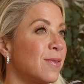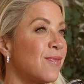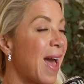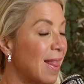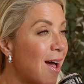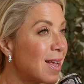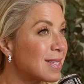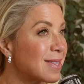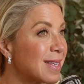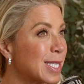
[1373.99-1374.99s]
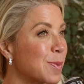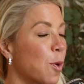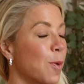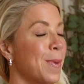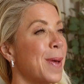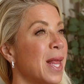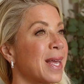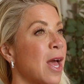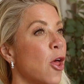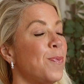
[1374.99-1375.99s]
fat loss and support
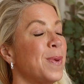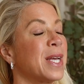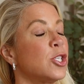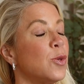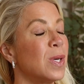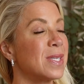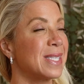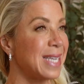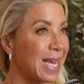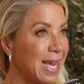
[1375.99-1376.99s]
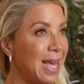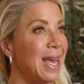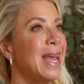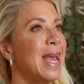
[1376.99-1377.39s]
metabolic health, because you will see